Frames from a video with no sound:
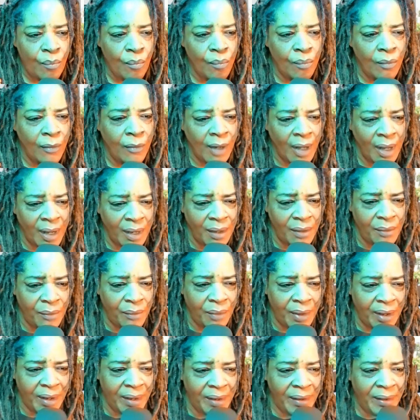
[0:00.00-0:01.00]

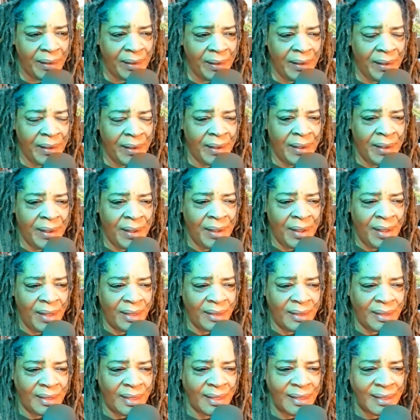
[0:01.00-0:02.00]
Anyway,
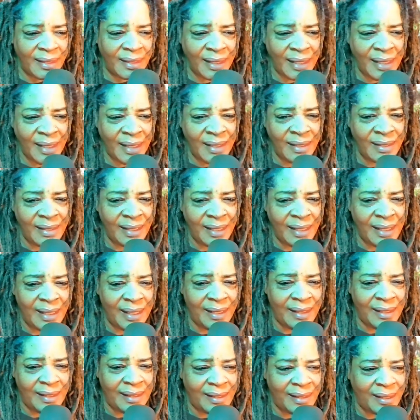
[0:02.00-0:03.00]
this is
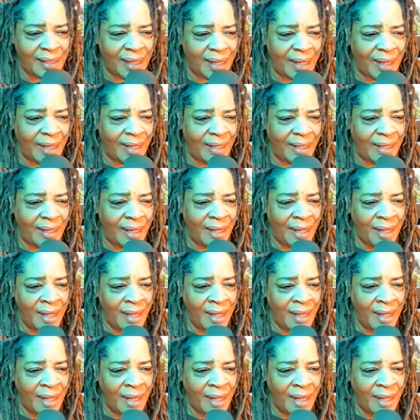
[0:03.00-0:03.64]
insane.